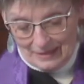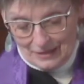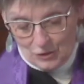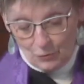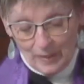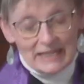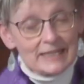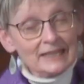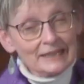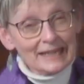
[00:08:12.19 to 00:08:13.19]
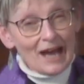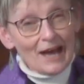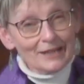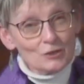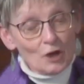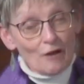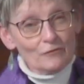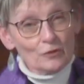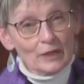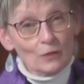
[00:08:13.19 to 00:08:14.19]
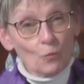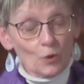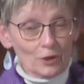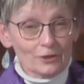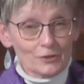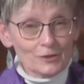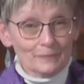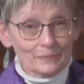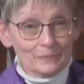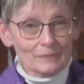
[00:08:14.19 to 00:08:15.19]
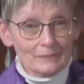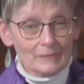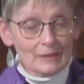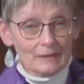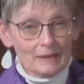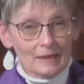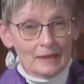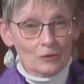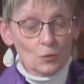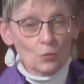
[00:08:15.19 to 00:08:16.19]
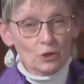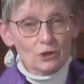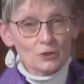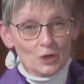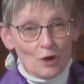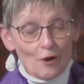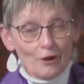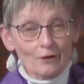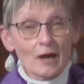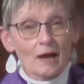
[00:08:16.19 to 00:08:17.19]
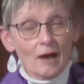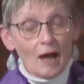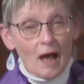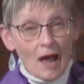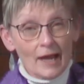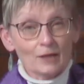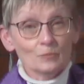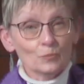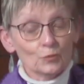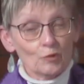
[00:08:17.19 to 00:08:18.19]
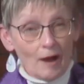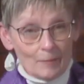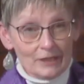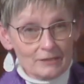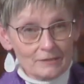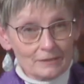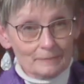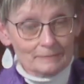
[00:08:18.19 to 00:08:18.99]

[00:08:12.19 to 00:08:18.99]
So basically, God is offering words. And the words are, "I promise."